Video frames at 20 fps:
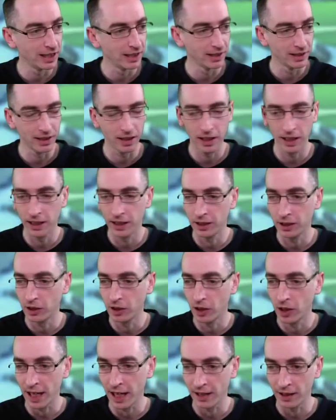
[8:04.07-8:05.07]
side and you could
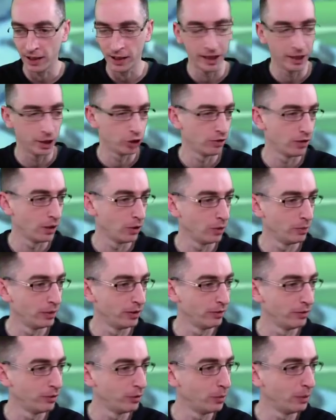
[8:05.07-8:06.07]
get the glitch roll
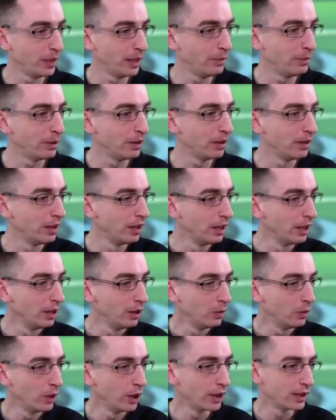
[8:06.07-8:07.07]
before people
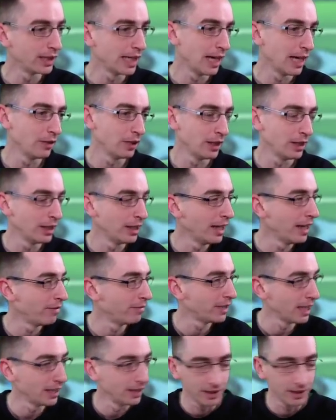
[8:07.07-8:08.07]
worked out that the left
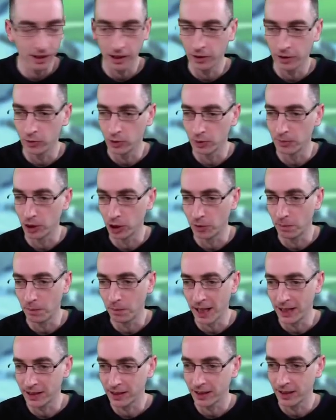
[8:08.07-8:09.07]
hand side was much
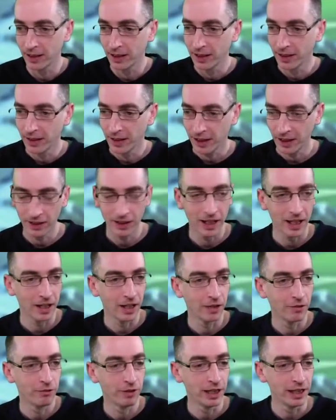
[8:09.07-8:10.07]
better, and then I
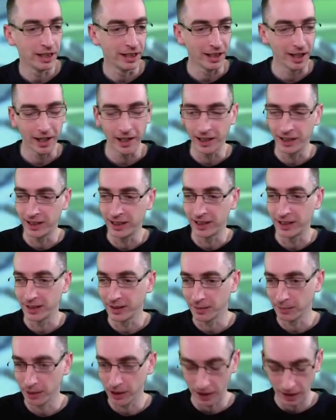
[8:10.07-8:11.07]
really liked it.
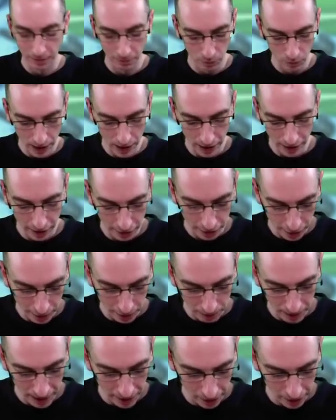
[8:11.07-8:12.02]
But when I used to play